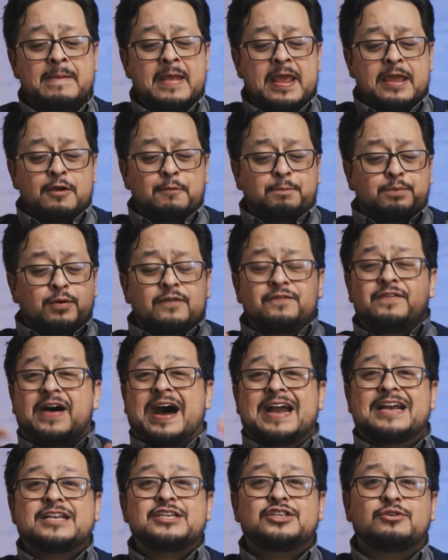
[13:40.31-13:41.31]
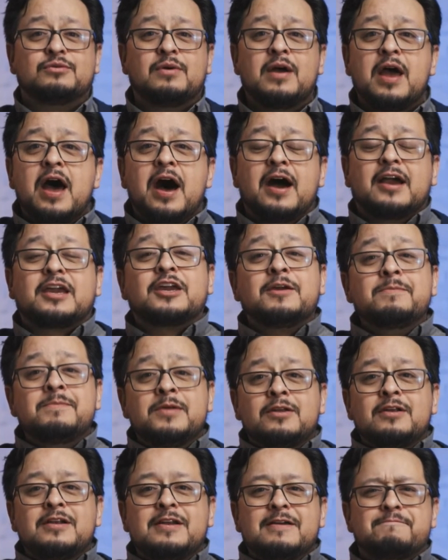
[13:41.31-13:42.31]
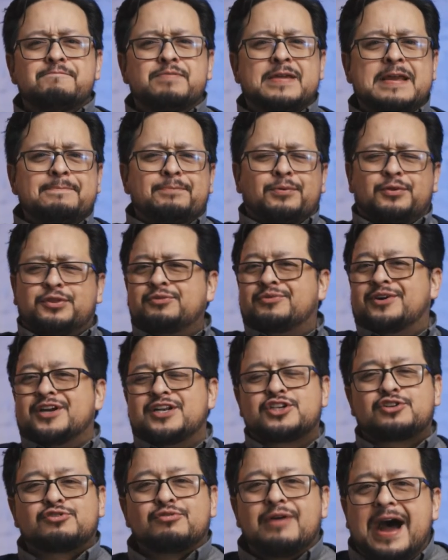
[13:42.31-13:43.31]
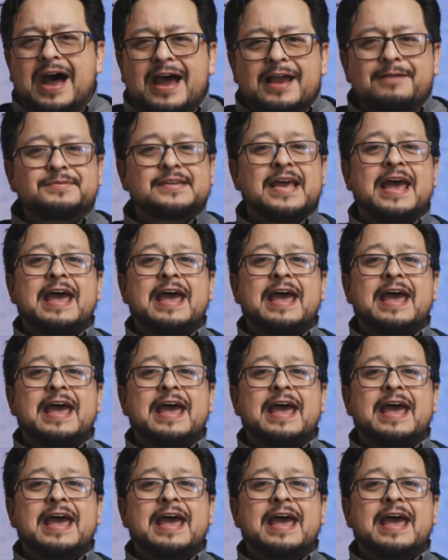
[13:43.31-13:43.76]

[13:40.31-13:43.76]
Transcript: He'll provide you a community of people through our tribes.